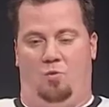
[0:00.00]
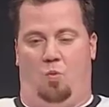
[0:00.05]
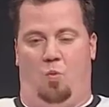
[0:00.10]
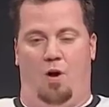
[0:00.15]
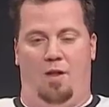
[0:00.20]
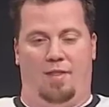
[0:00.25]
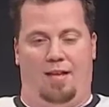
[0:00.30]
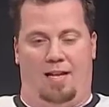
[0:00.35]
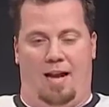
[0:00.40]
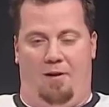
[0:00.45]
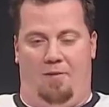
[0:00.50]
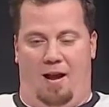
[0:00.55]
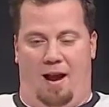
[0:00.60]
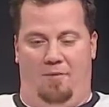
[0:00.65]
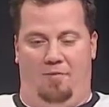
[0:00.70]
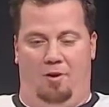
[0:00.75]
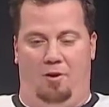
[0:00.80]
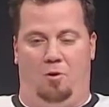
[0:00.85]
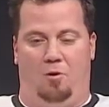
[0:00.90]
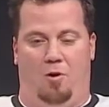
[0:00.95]
one thing I would
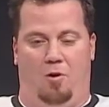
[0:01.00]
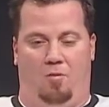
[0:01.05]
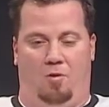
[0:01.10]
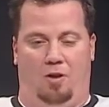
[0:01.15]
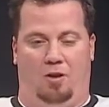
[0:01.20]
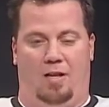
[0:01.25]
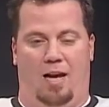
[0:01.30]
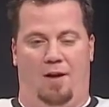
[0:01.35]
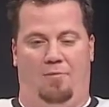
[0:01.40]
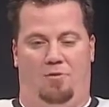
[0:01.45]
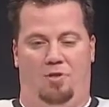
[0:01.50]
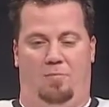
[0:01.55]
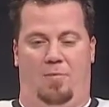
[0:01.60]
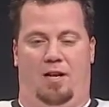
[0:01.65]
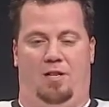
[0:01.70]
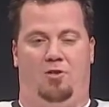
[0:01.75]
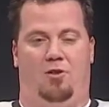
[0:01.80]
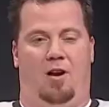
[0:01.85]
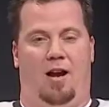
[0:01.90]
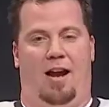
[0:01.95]
ever do over in life was
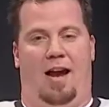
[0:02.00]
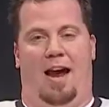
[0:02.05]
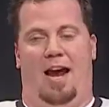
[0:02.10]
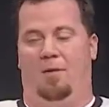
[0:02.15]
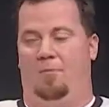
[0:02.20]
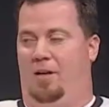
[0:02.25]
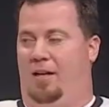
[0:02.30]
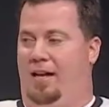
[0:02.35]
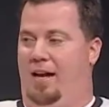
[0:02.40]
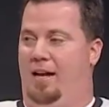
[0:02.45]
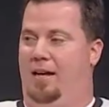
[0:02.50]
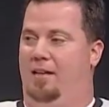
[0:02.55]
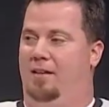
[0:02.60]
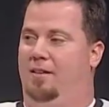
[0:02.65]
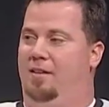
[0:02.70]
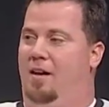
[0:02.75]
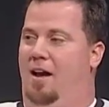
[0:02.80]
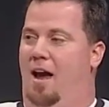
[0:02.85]
make sure I had them again.